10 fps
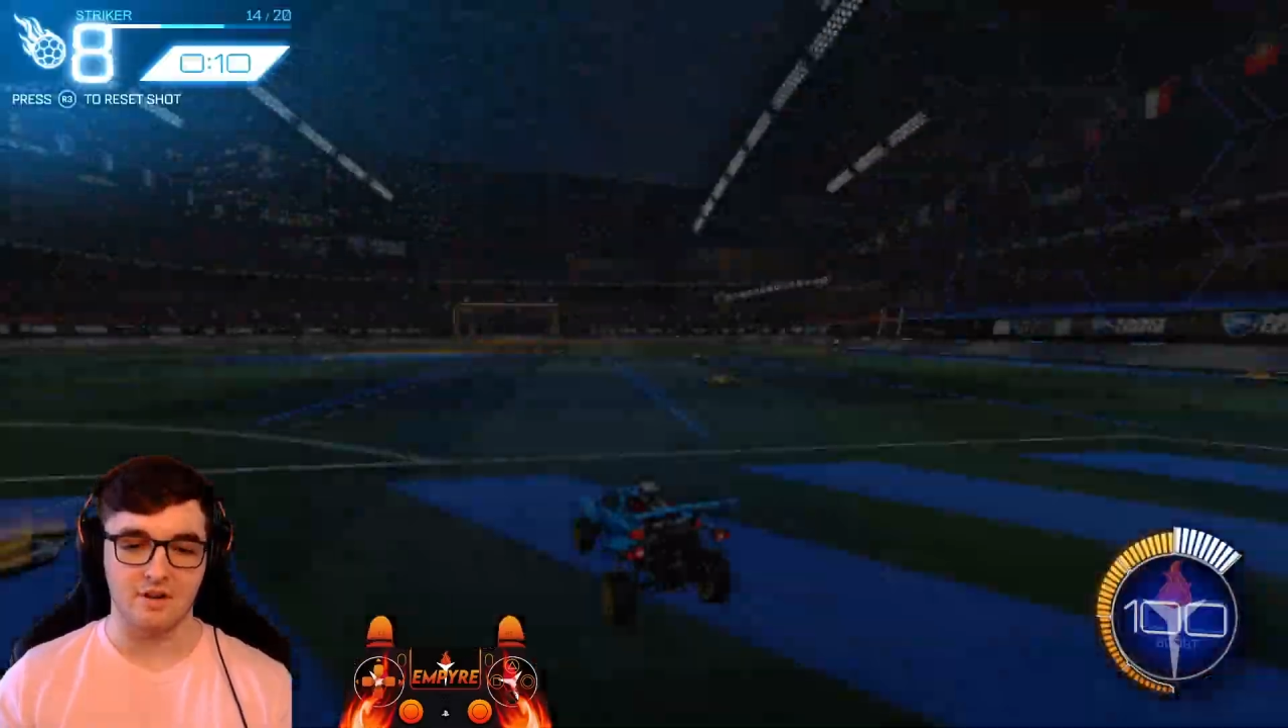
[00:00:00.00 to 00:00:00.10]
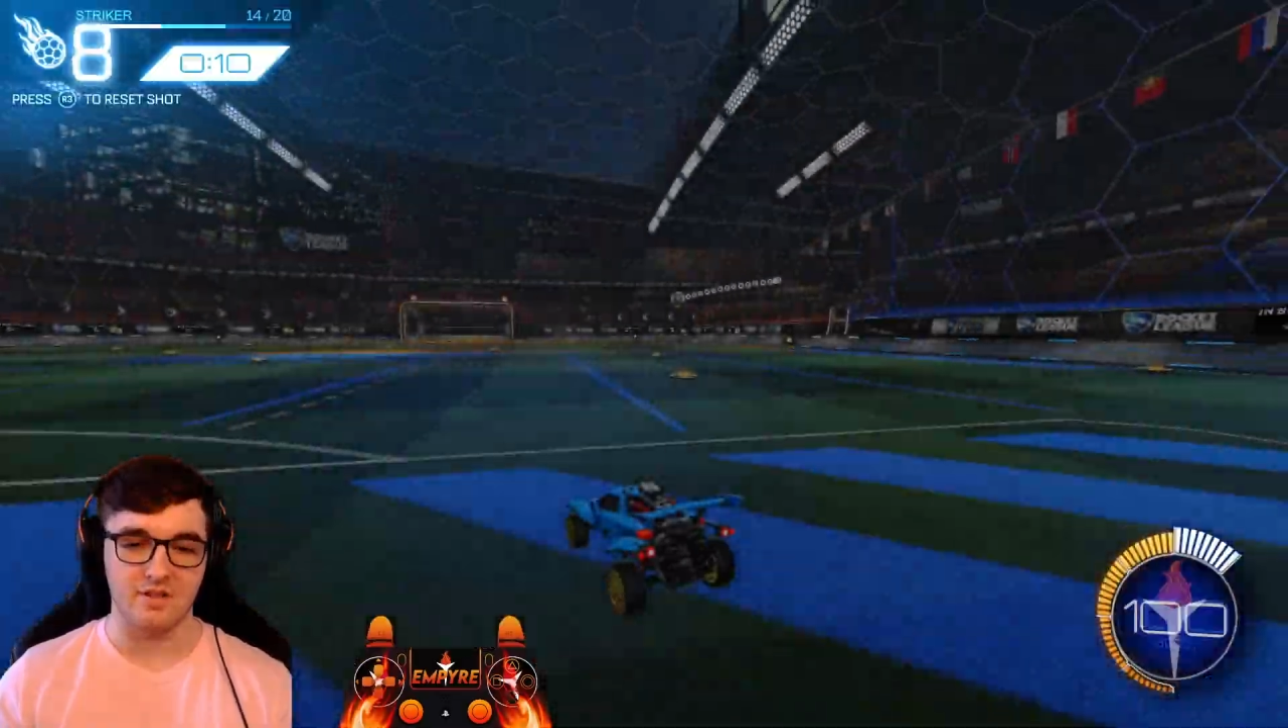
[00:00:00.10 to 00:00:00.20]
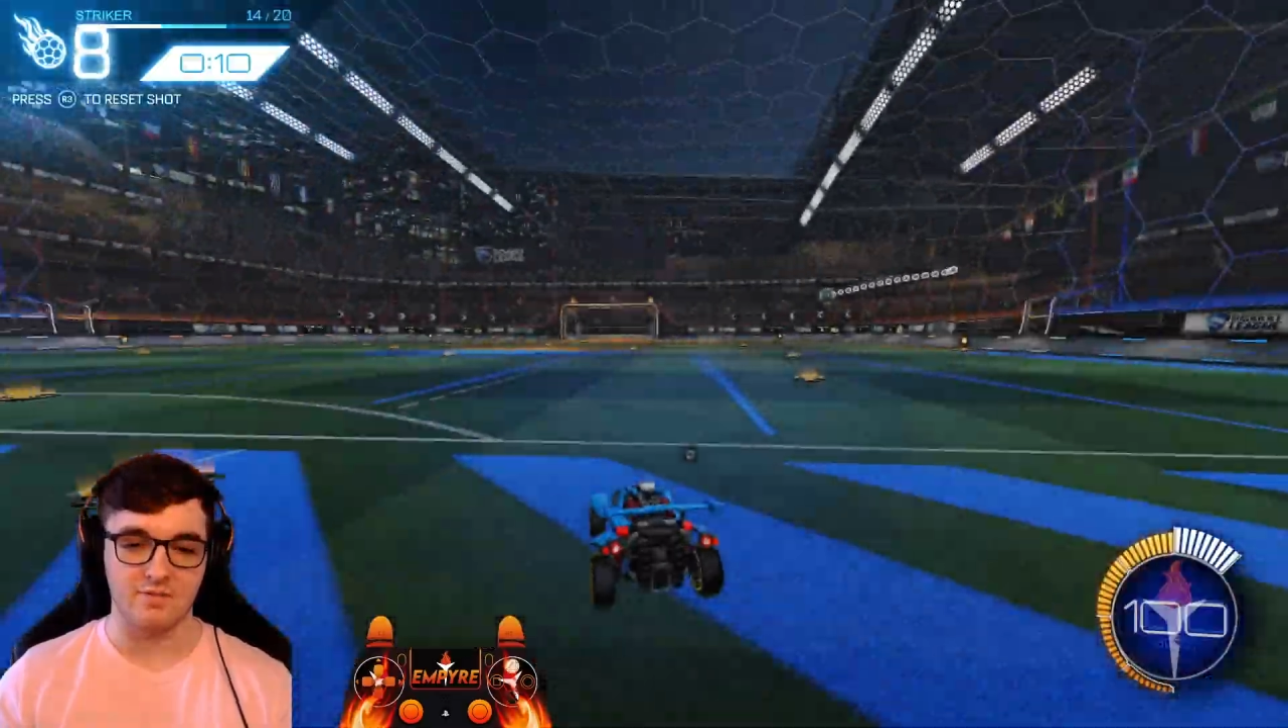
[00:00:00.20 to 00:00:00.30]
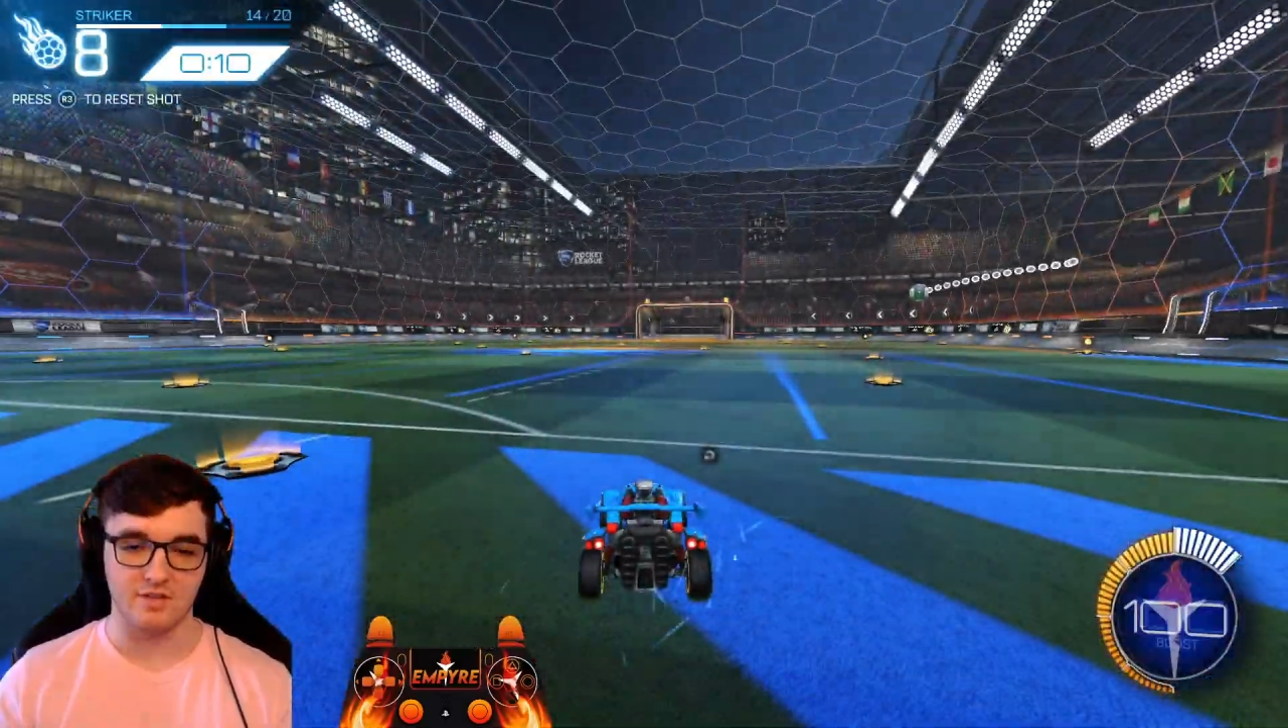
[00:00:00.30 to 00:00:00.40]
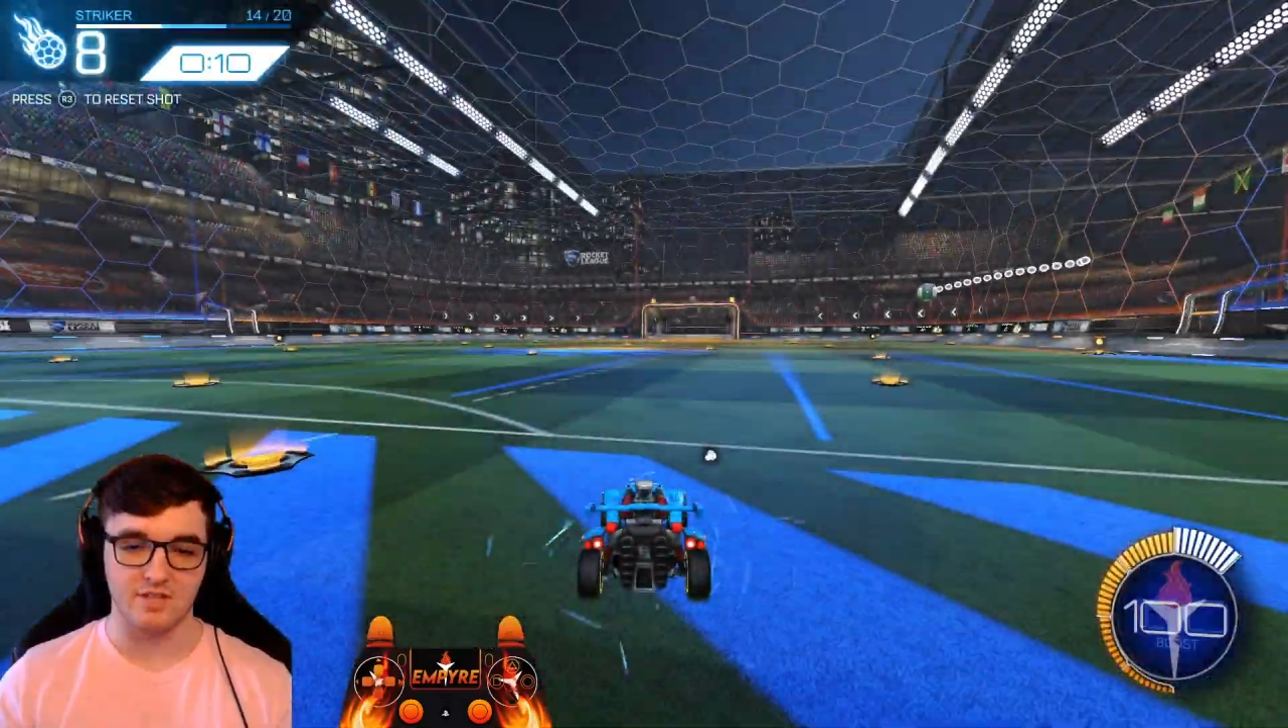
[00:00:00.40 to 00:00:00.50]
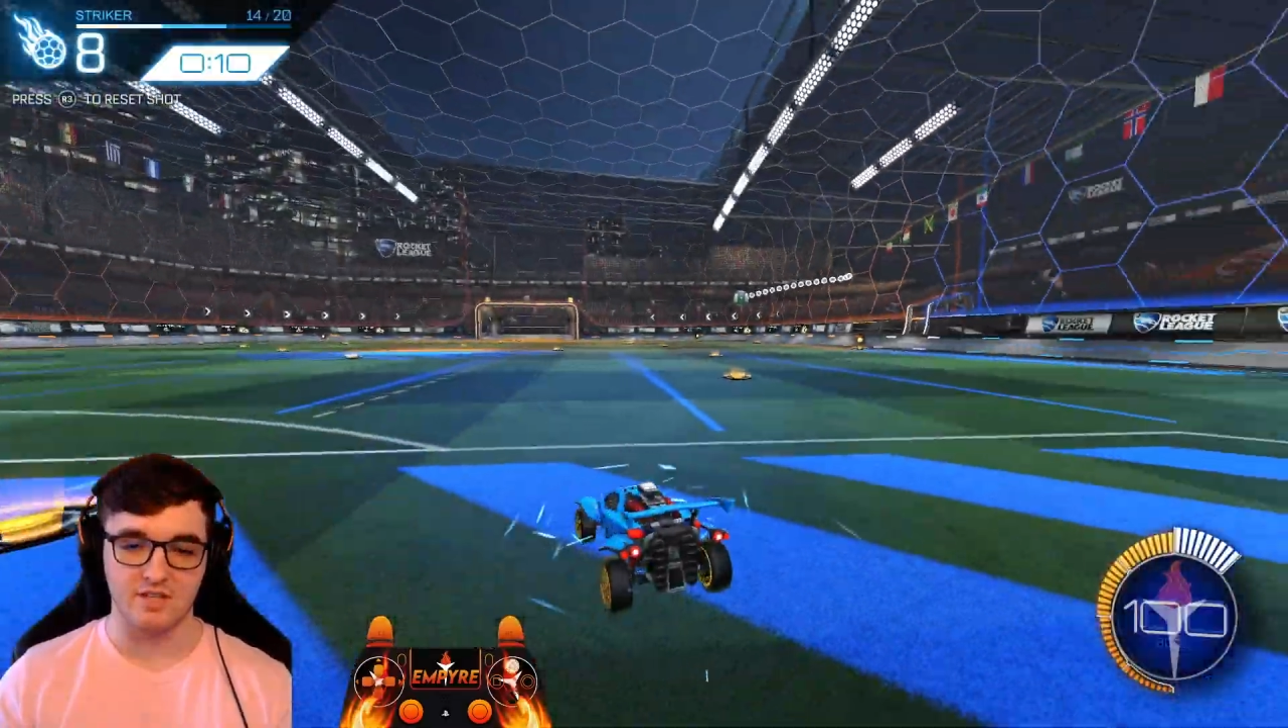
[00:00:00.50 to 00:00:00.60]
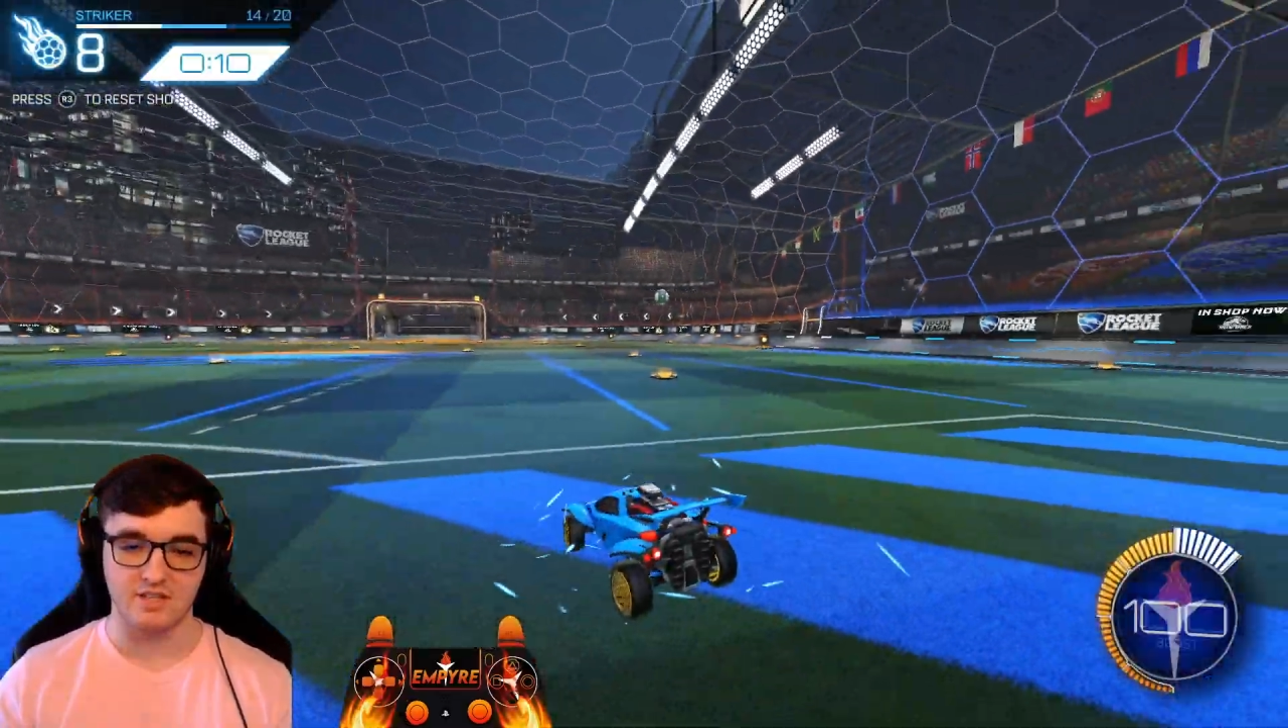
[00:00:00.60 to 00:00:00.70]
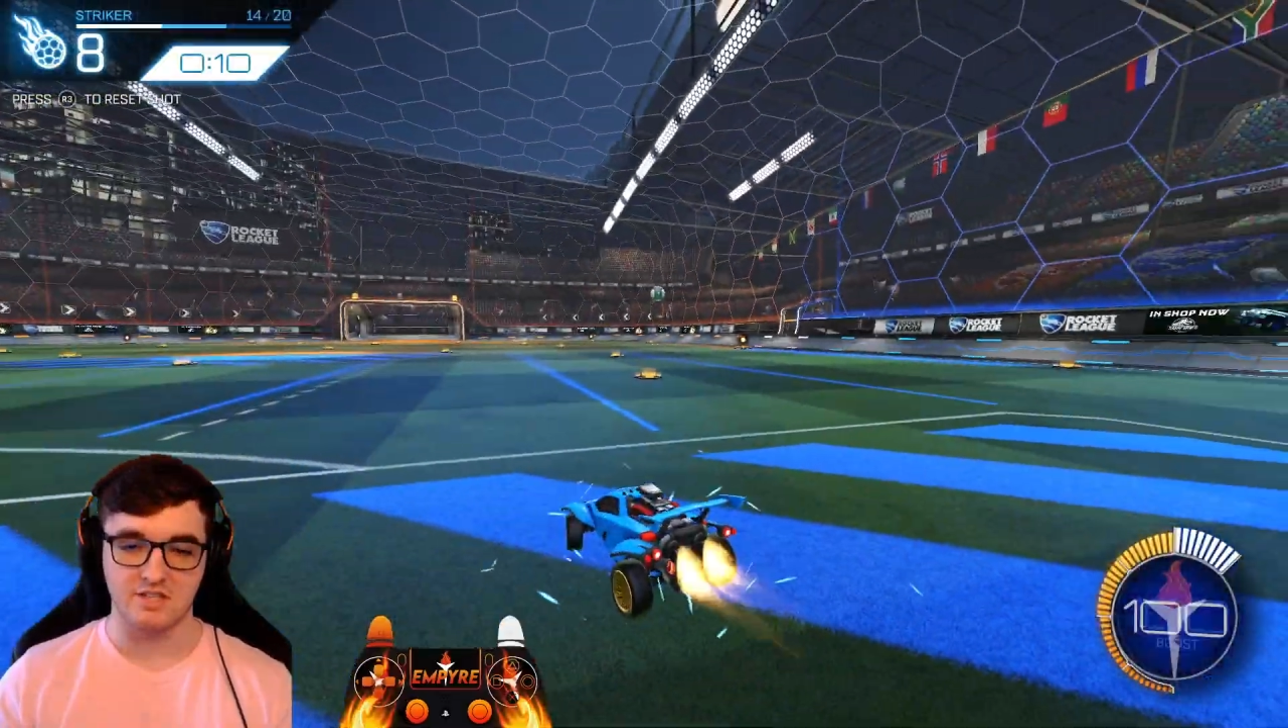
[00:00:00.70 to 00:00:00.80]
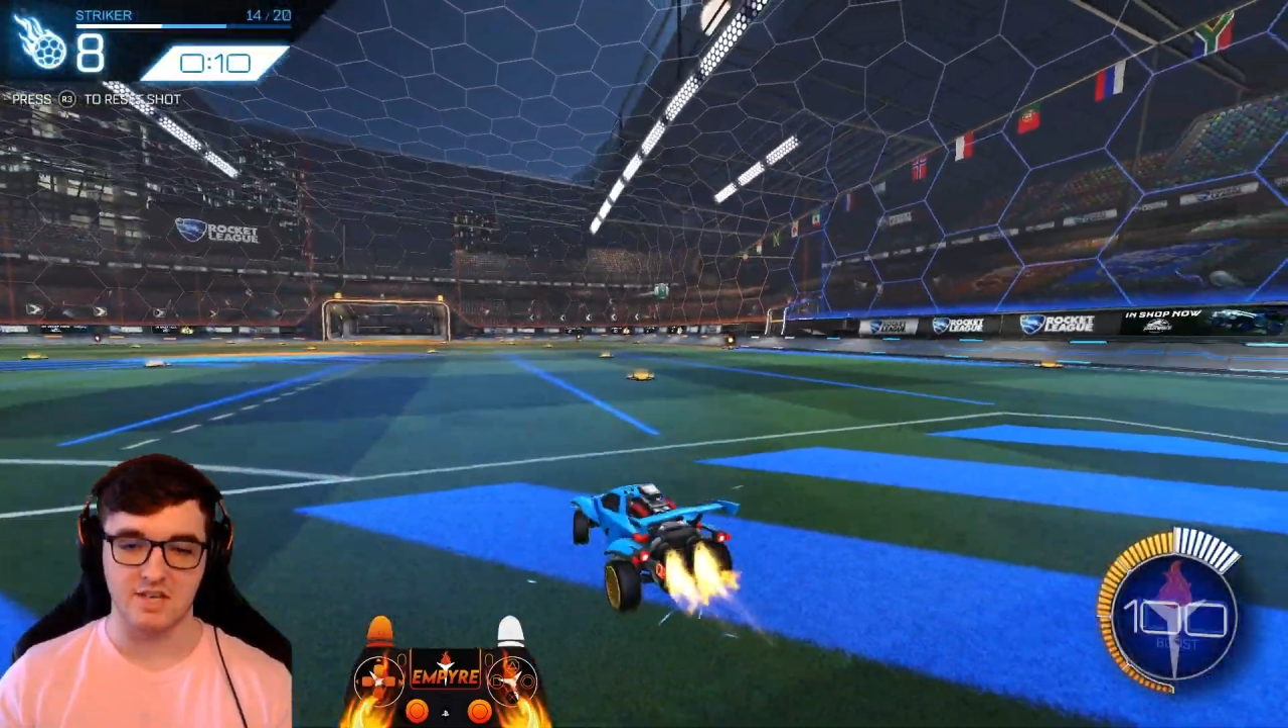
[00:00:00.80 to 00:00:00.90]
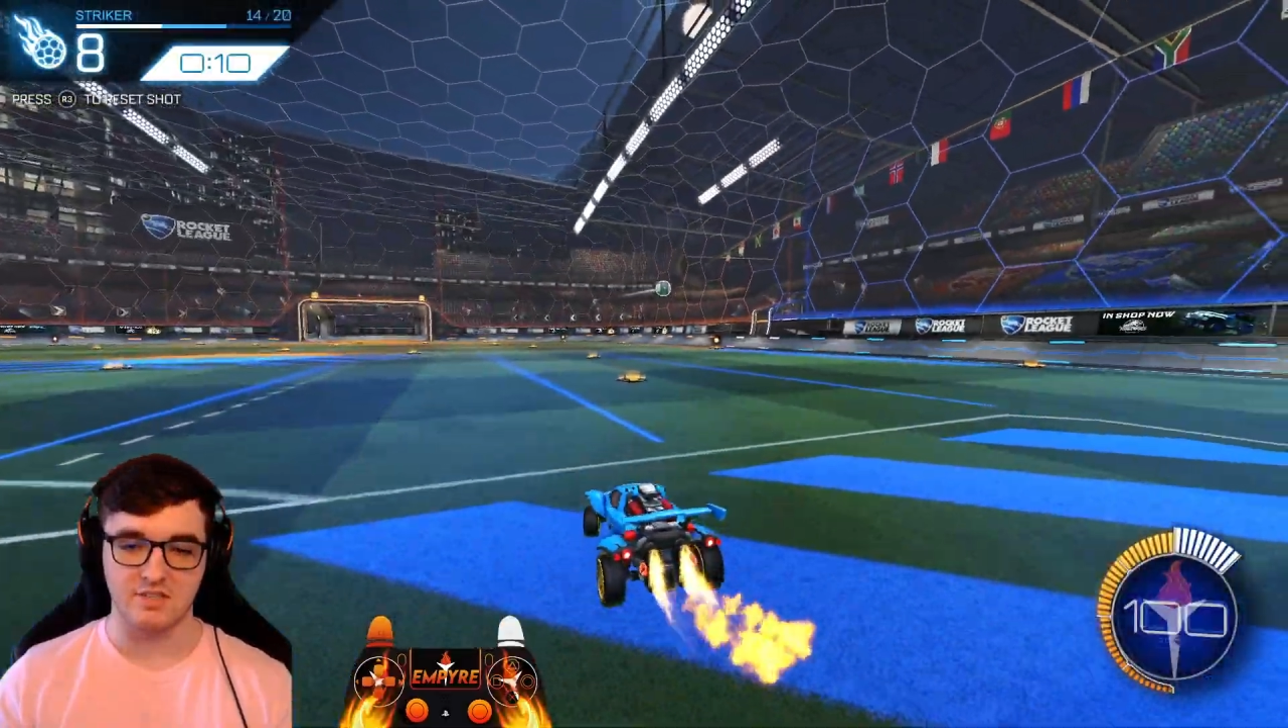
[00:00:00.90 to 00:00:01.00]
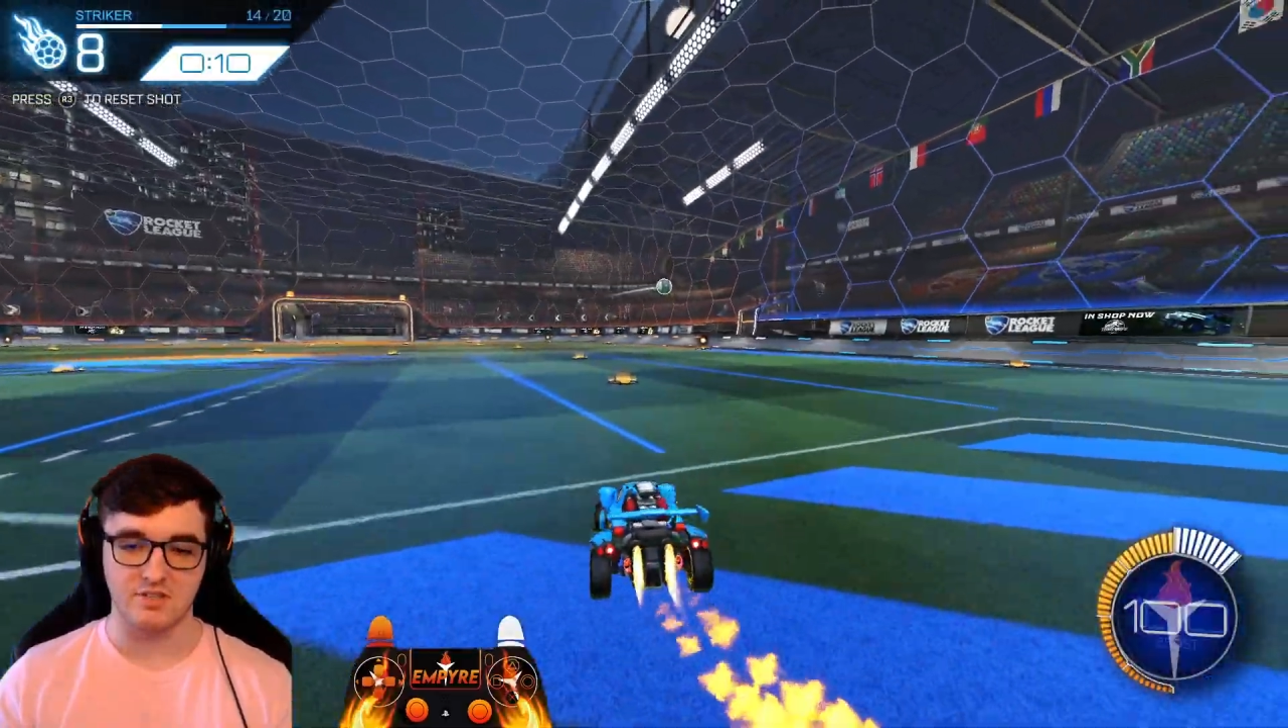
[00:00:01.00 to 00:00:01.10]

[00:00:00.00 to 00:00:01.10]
on the field that does that.